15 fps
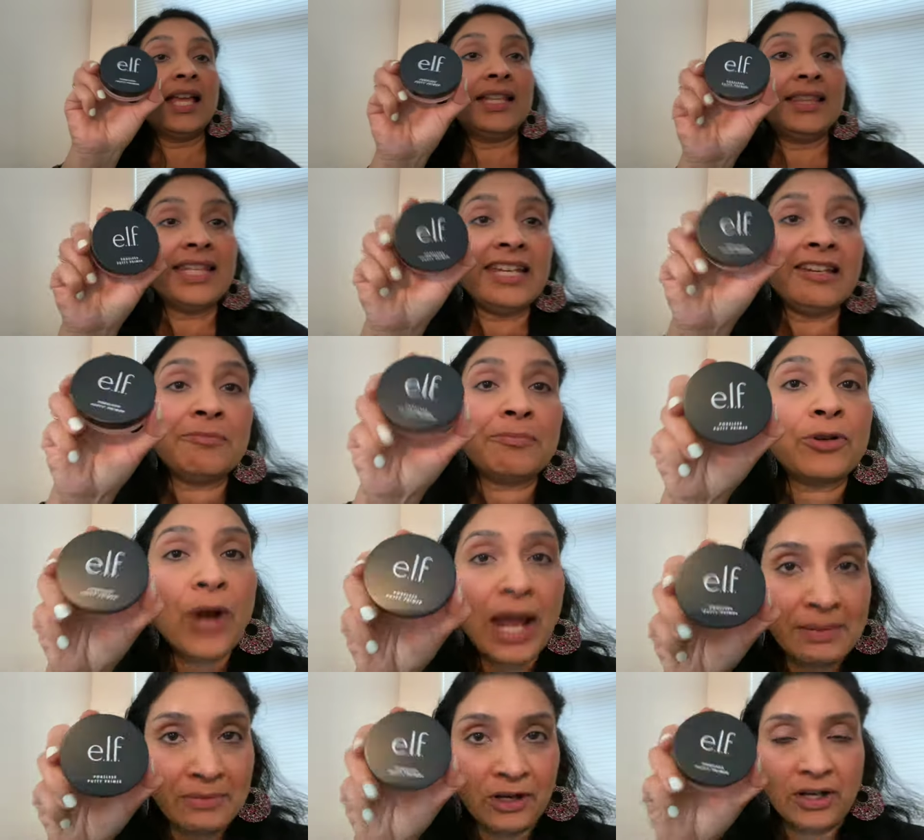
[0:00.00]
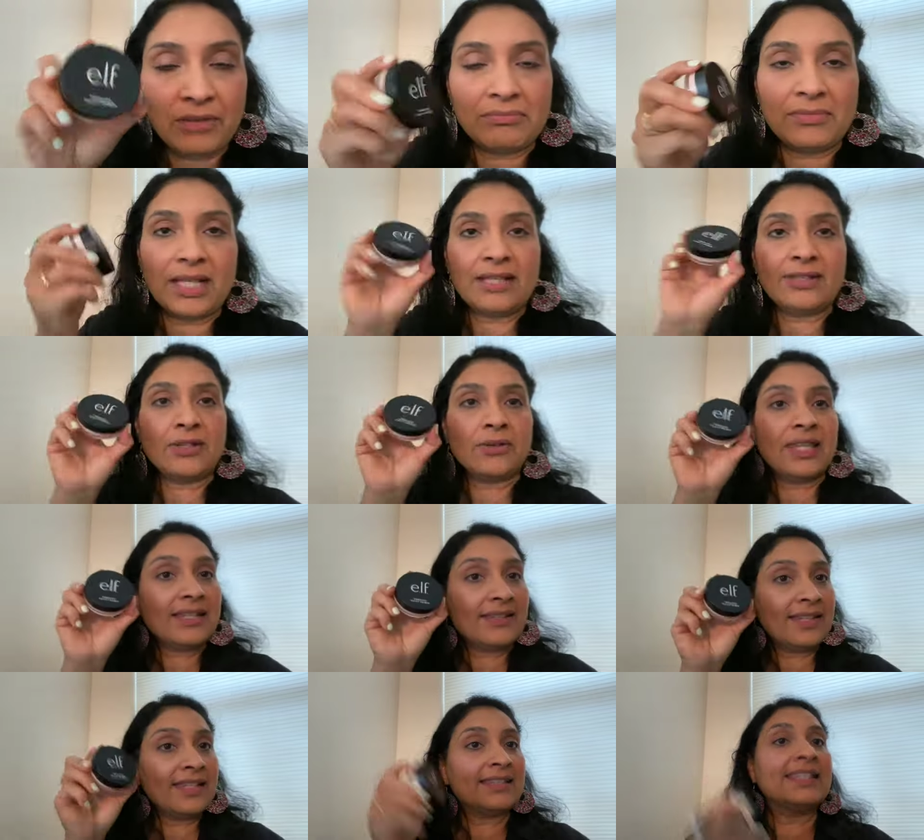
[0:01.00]
The primer. So
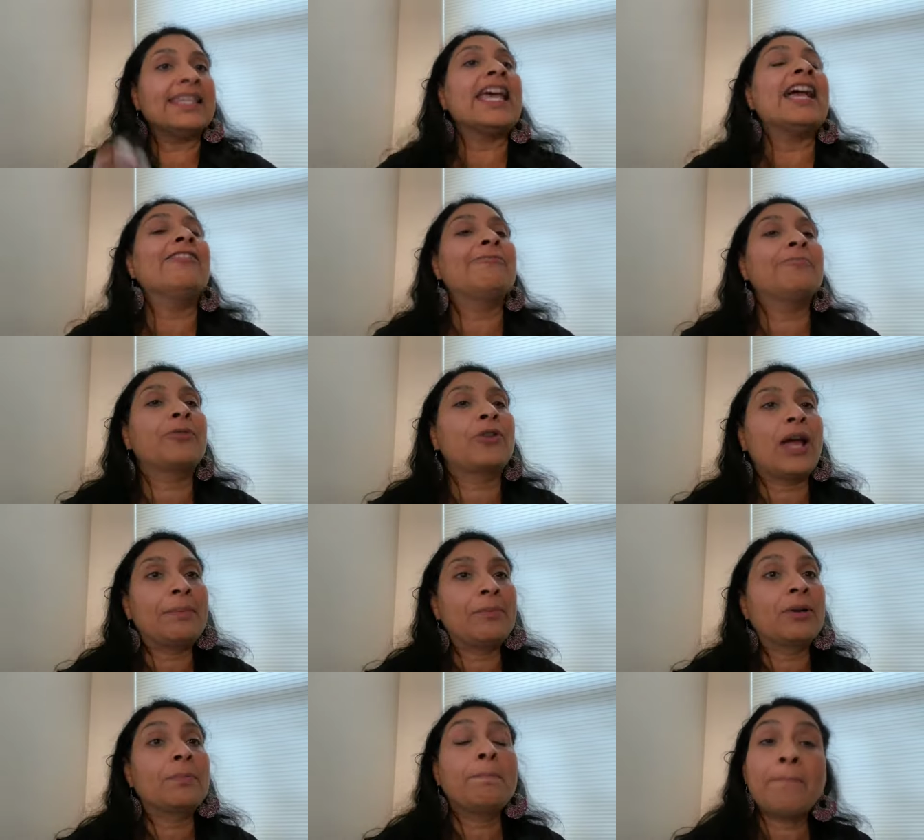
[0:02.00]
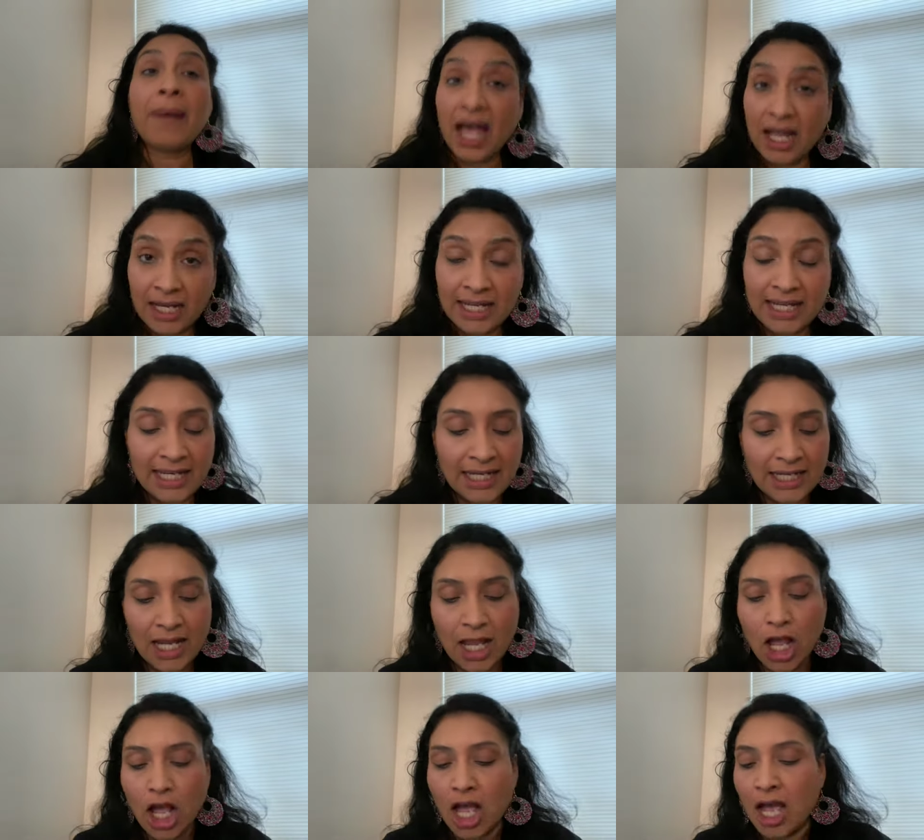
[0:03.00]
this is the e.l.f. Primer Putty,
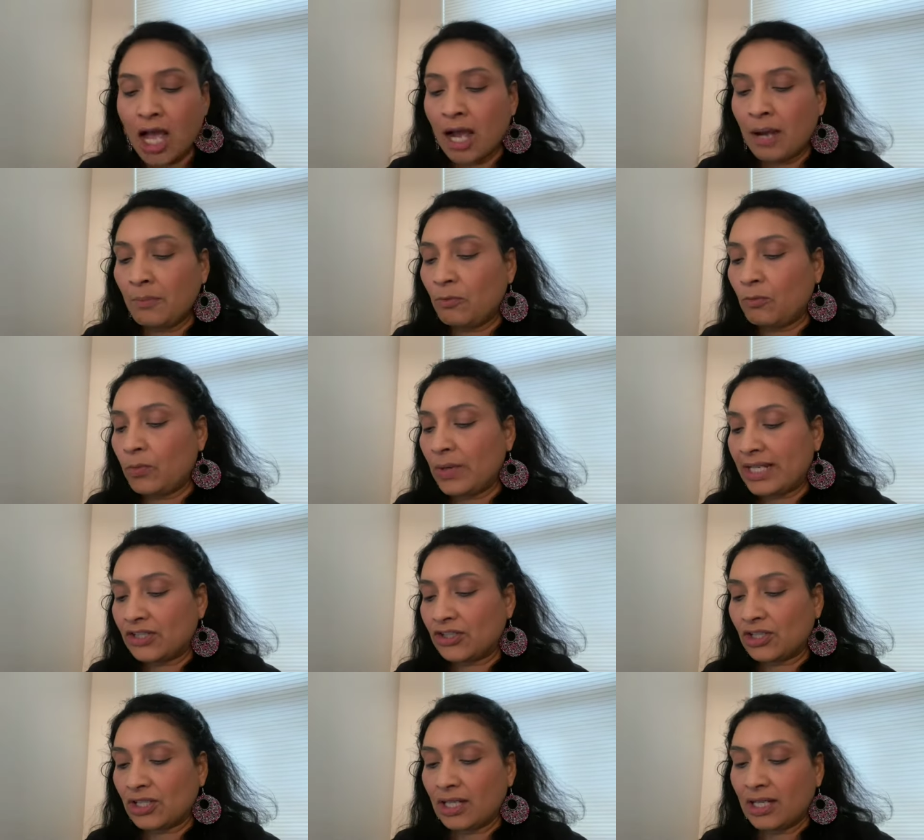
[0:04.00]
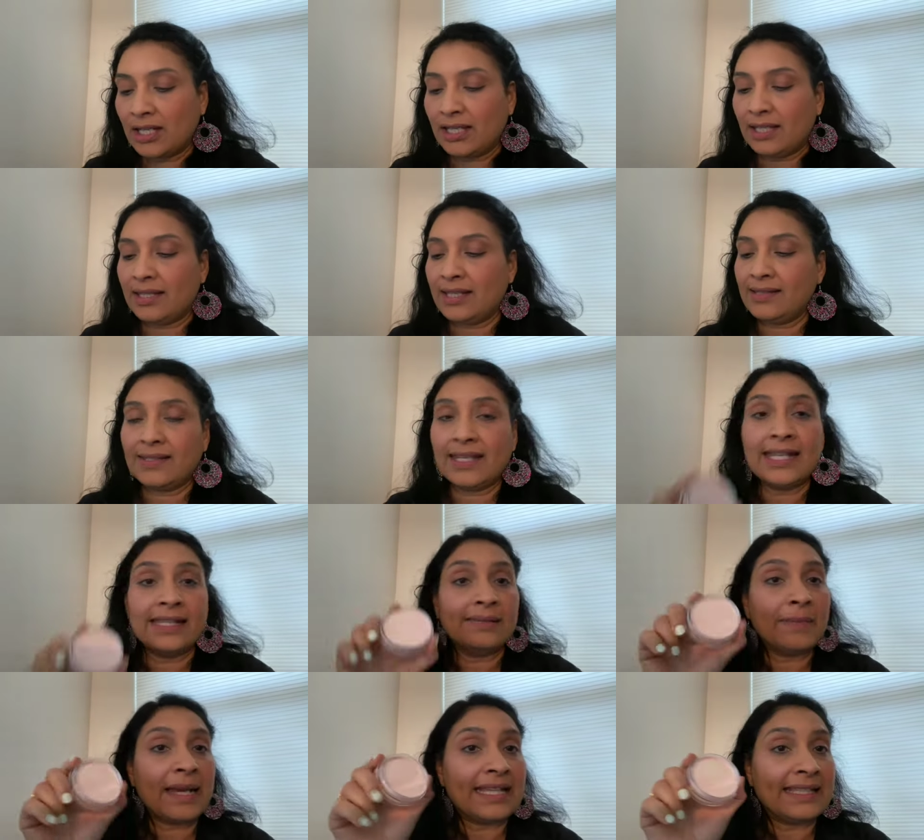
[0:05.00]
which this
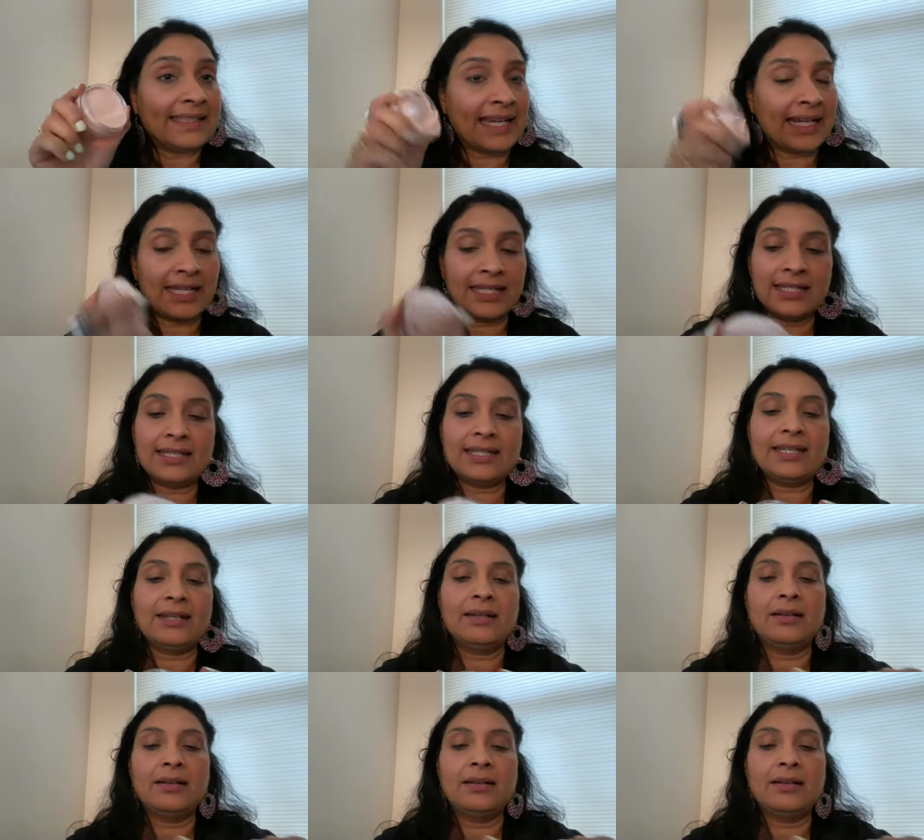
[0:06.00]
is my second